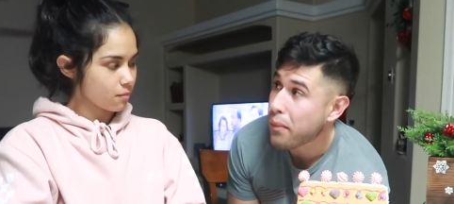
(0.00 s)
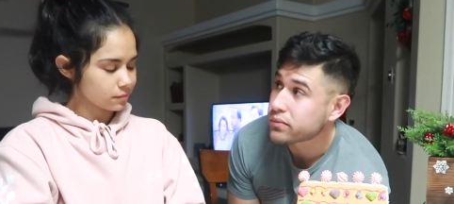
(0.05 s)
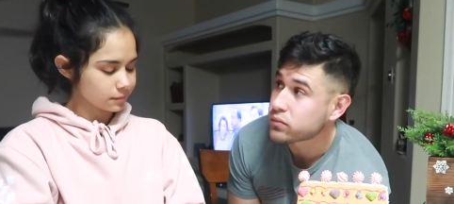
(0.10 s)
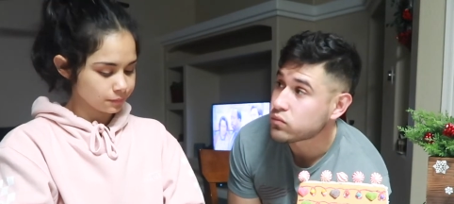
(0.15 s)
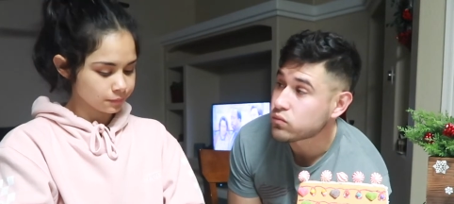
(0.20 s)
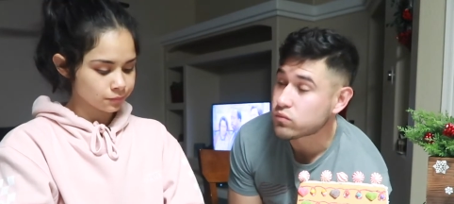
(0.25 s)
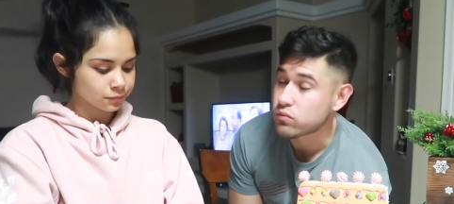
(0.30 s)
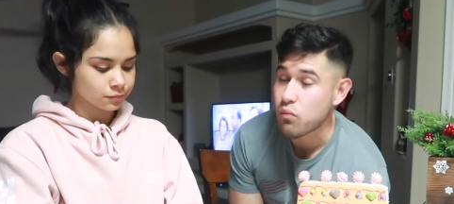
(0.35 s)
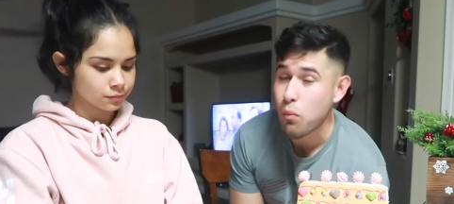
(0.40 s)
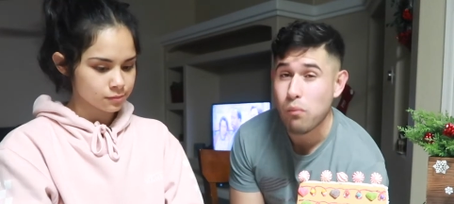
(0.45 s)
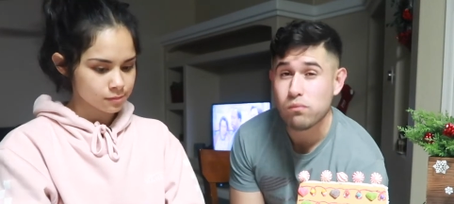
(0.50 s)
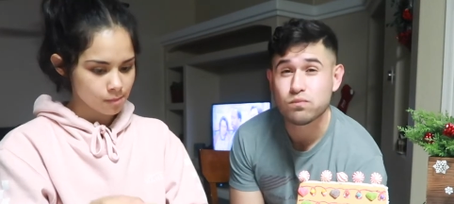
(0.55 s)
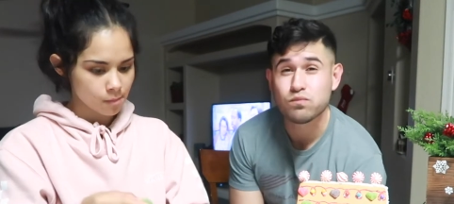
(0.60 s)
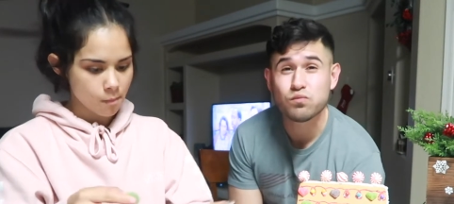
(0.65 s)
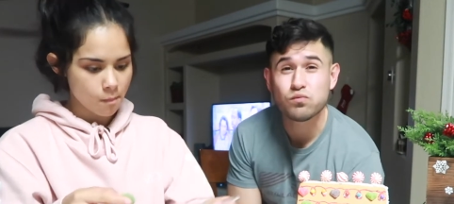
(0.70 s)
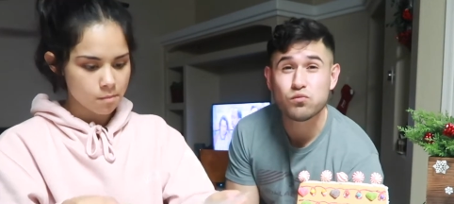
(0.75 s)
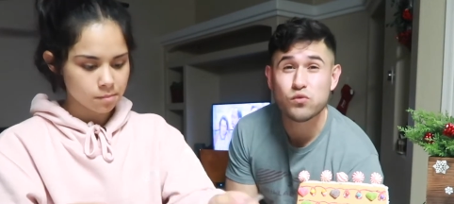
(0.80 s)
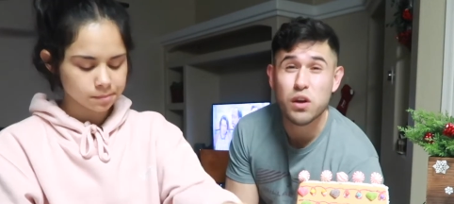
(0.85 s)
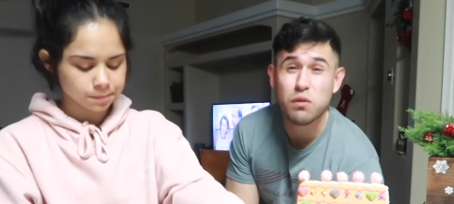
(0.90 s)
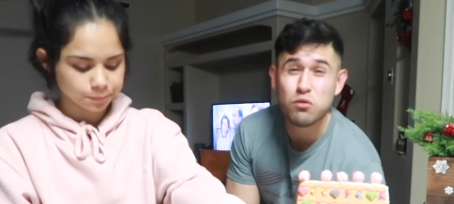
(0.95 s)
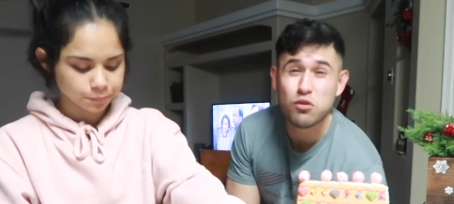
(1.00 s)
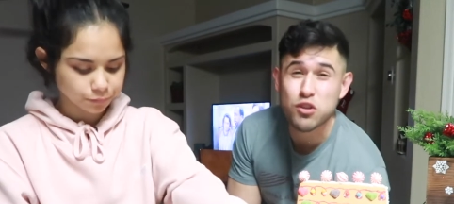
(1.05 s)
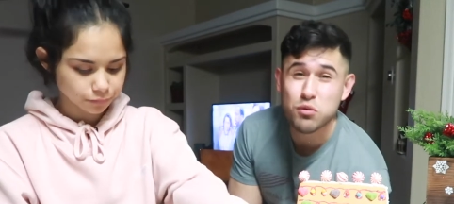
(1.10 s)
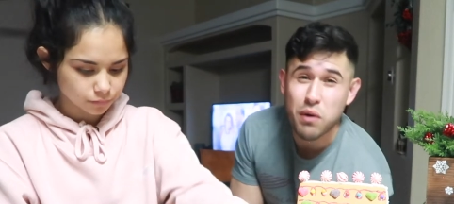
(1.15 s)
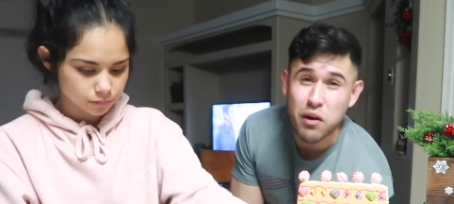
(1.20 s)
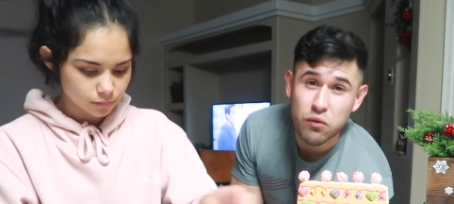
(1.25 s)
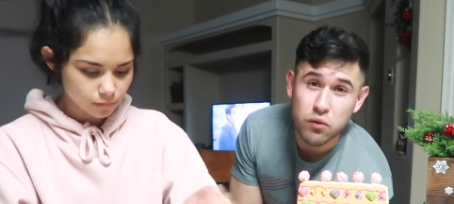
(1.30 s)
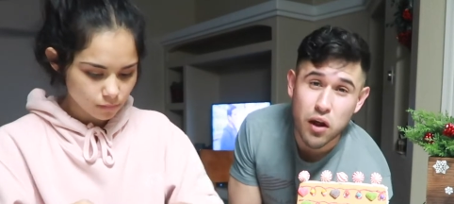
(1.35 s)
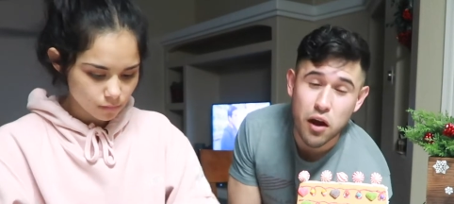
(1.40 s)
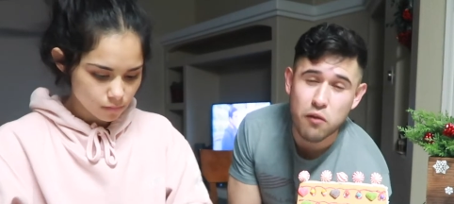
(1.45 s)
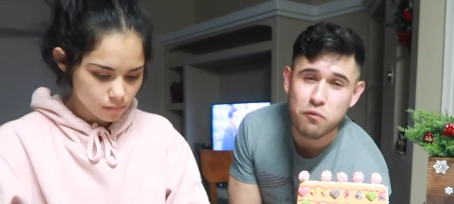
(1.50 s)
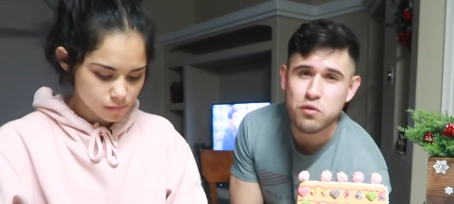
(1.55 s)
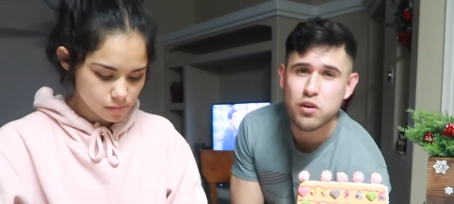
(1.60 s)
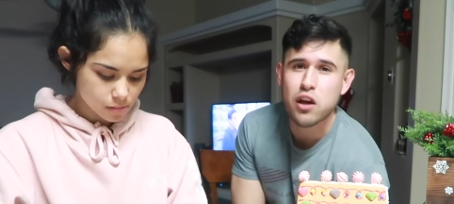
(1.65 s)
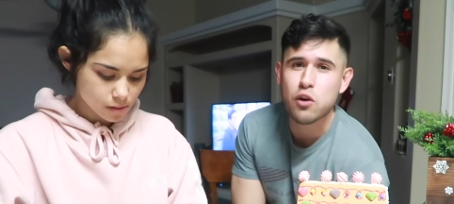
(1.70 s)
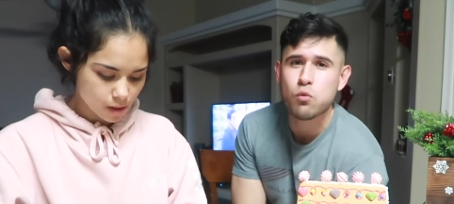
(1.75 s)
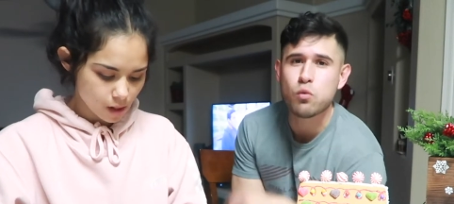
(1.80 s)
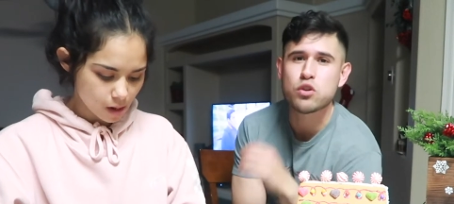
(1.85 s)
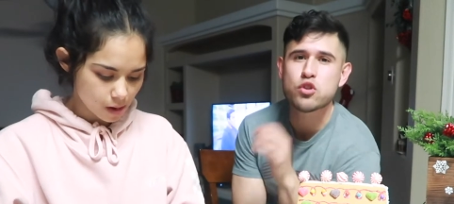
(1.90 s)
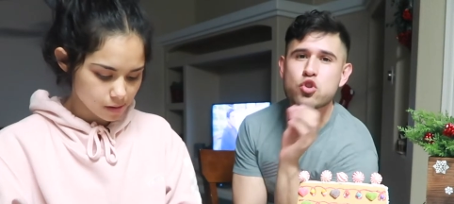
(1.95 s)
Speaker 1: Mm-hmm. Time goes by flying. But
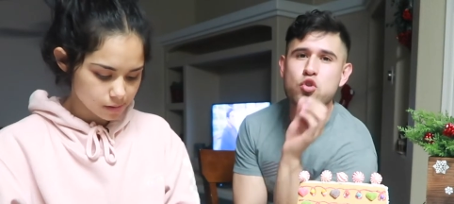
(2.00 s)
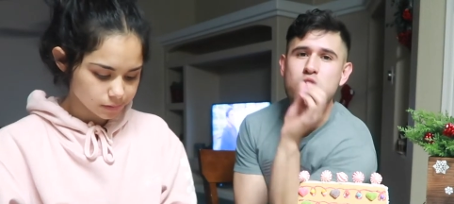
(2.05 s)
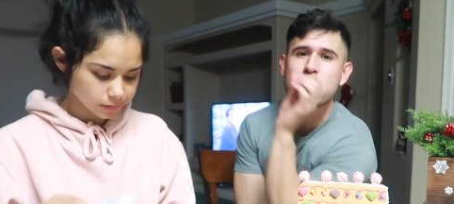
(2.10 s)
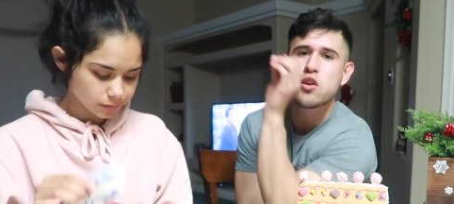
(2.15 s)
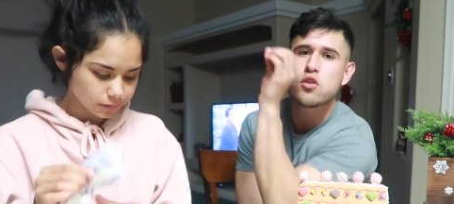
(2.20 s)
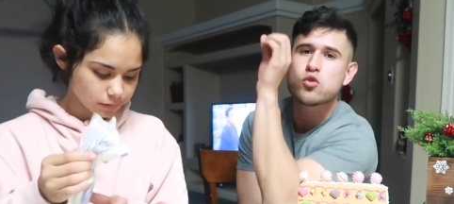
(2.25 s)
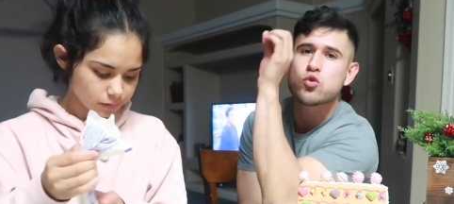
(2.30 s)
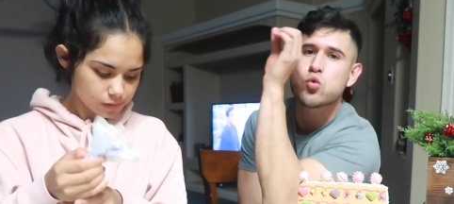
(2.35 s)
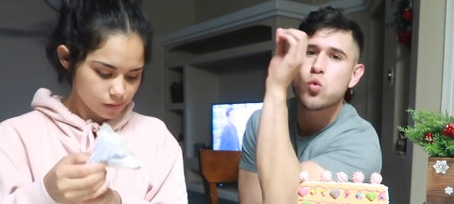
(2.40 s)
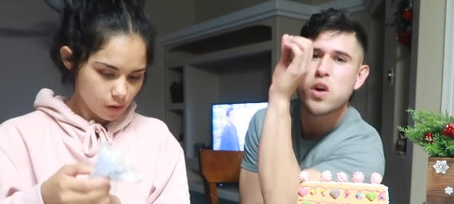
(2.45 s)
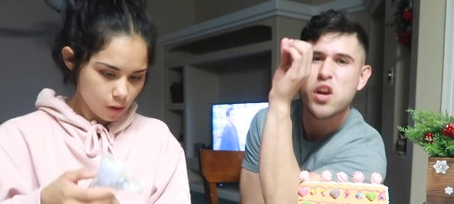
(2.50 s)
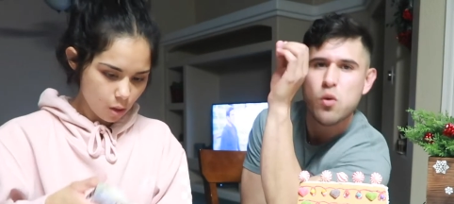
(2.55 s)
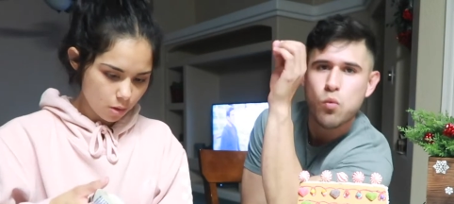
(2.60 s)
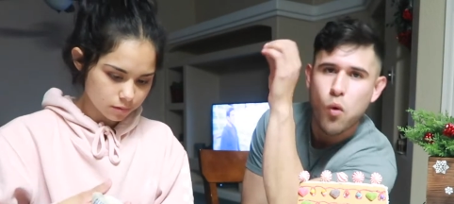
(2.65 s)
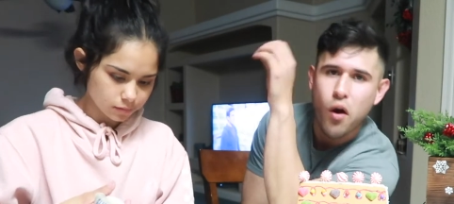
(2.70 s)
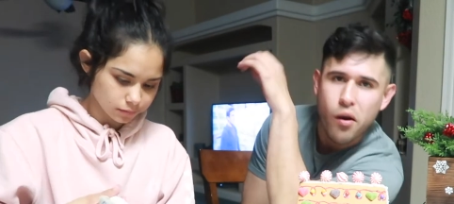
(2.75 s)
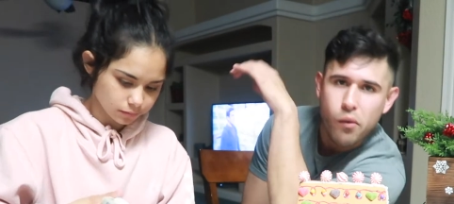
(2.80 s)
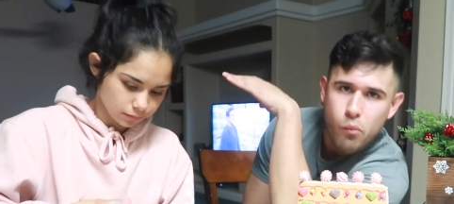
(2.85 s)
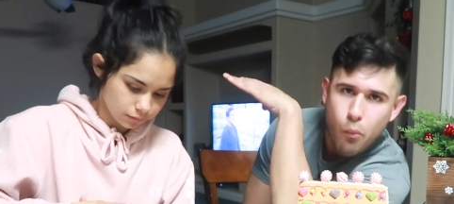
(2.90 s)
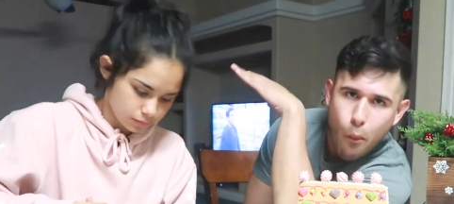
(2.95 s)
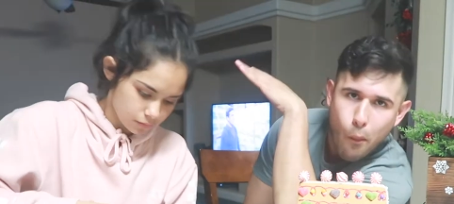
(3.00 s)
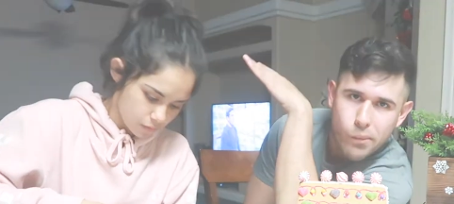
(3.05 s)
like once you hit twenty-one.